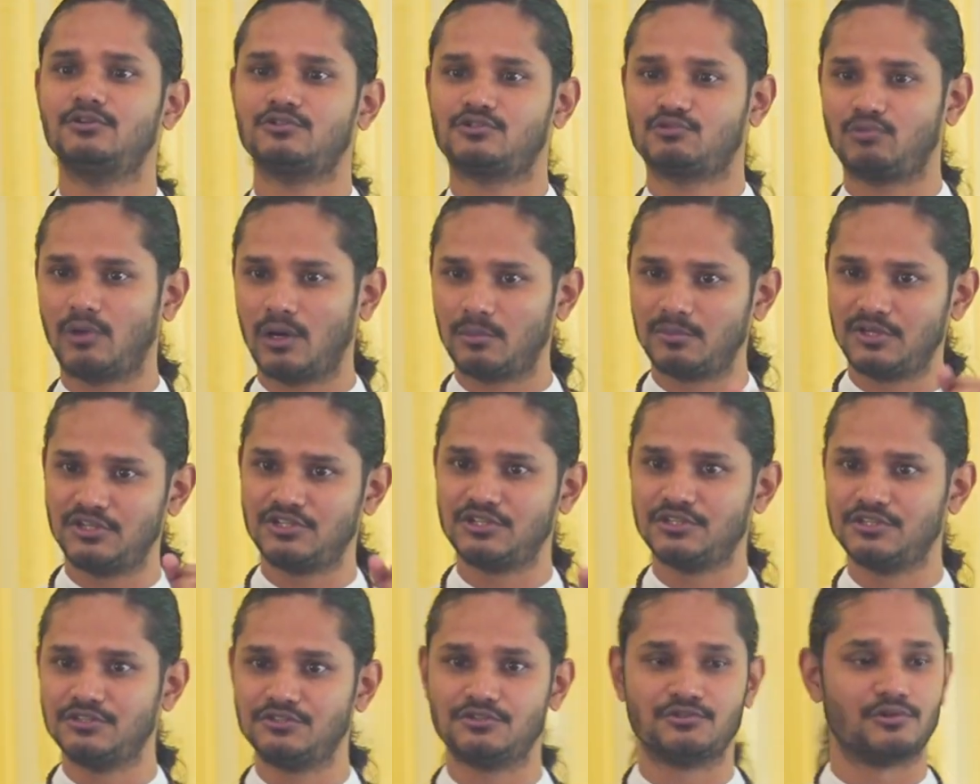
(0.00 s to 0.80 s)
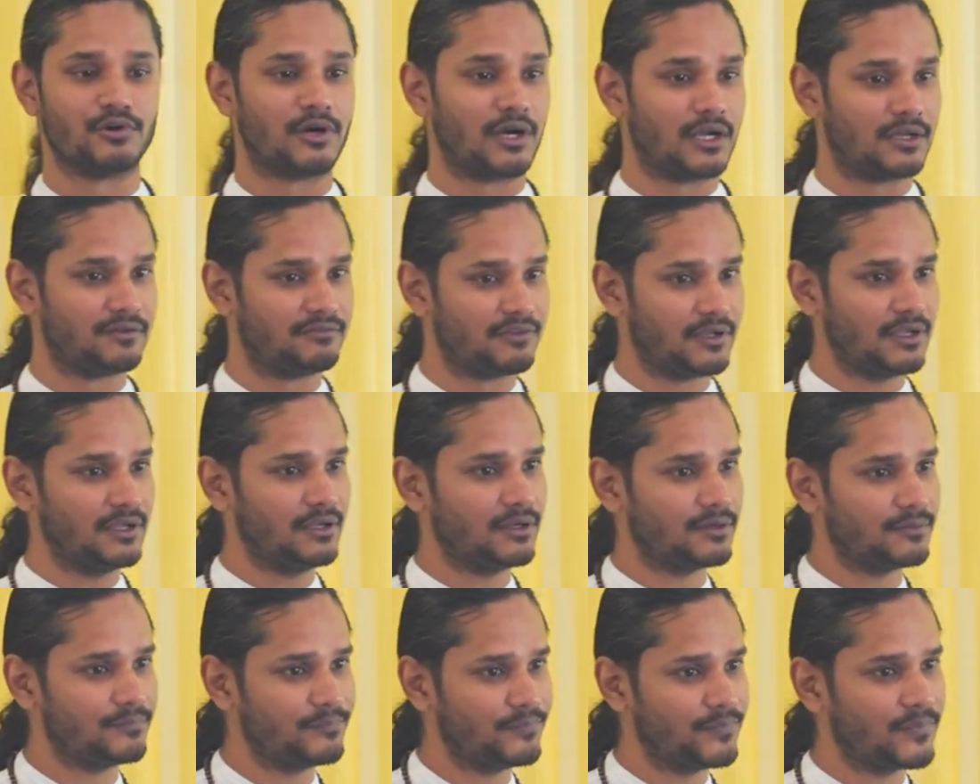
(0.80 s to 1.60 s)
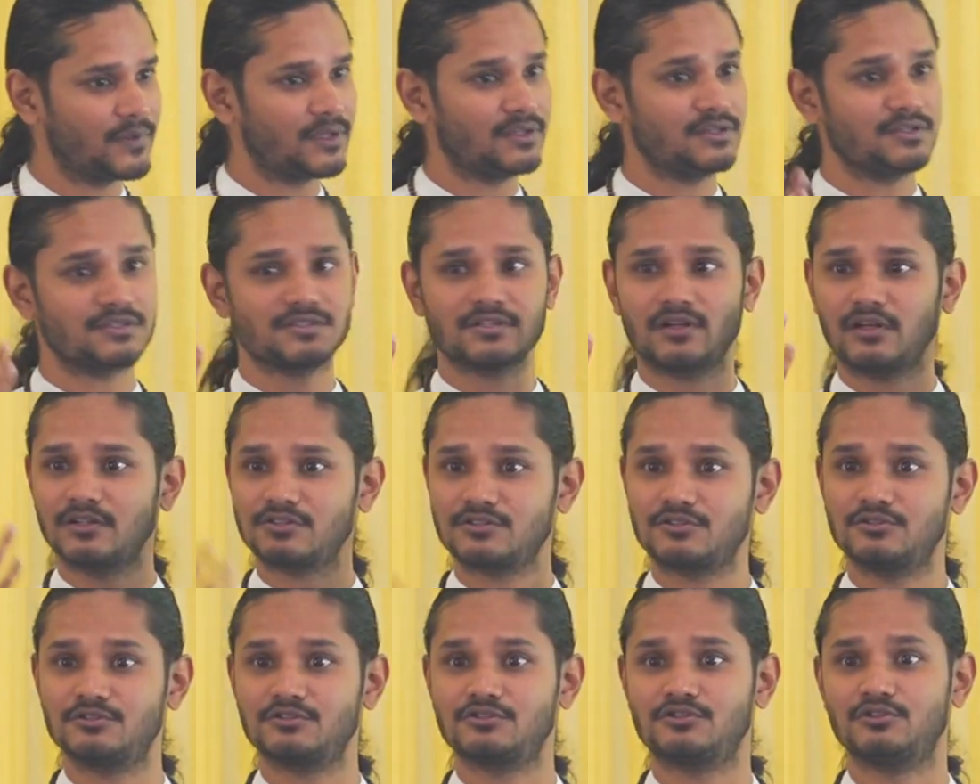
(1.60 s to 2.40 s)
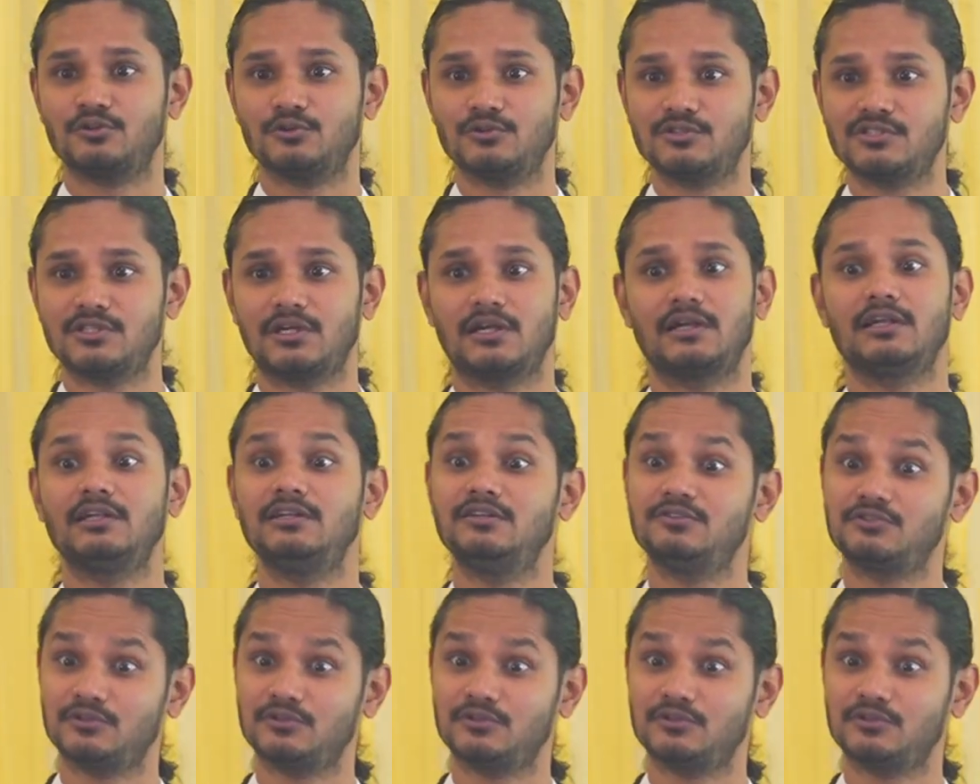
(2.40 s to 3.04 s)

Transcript: Swamiji's driving and it starts to snow suddenly.